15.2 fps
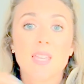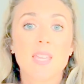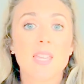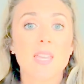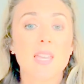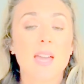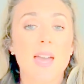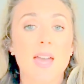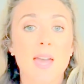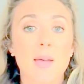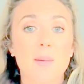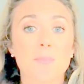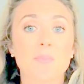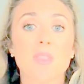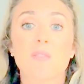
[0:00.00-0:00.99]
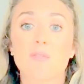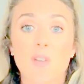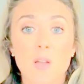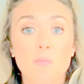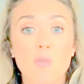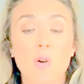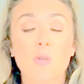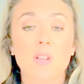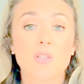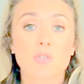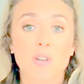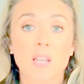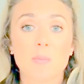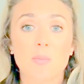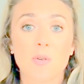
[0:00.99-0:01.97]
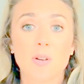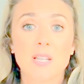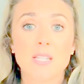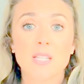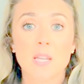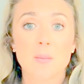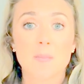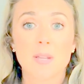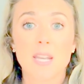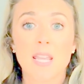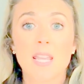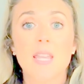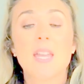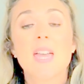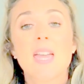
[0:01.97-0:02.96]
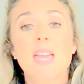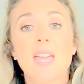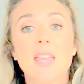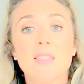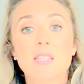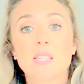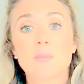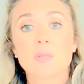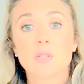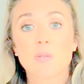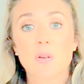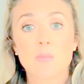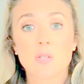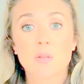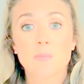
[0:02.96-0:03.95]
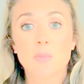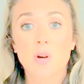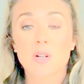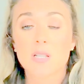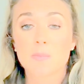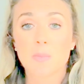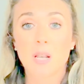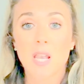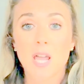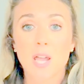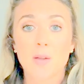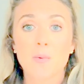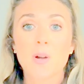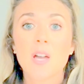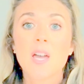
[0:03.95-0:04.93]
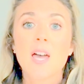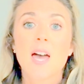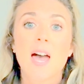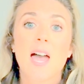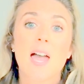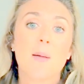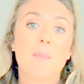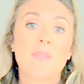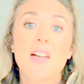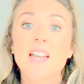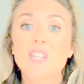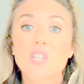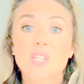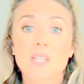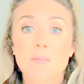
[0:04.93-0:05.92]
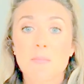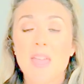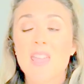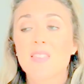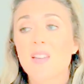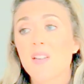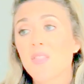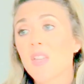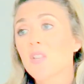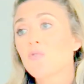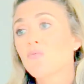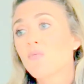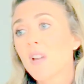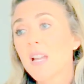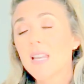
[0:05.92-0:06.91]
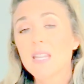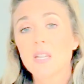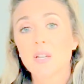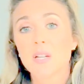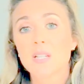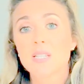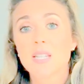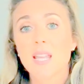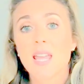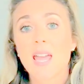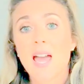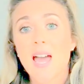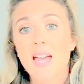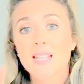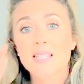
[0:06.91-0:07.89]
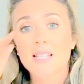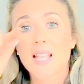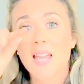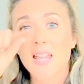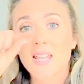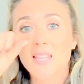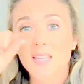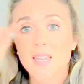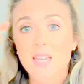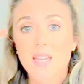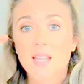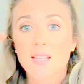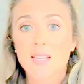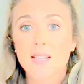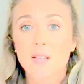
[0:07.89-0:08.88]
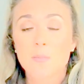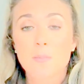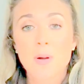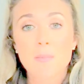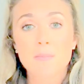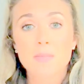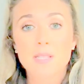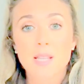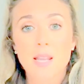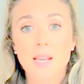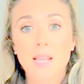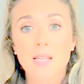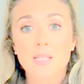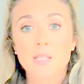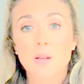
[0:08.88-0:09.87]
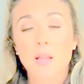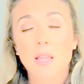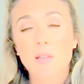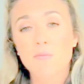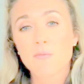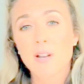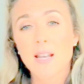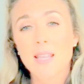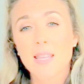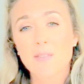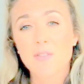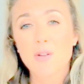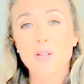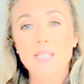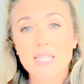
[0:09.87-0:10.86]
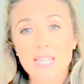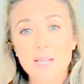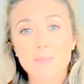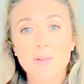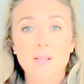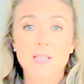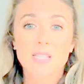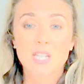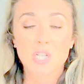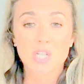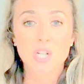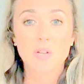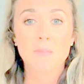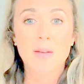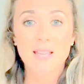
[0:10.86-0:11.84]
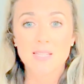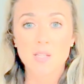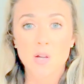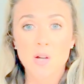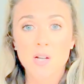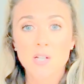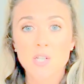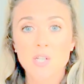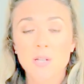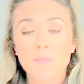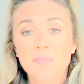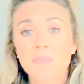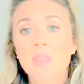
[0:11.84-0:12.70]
the foam roller trigger point company in the subscription box below. That's just a make that I think is really good. It has like little bumps in it, so it can really give you a deep tissue massage.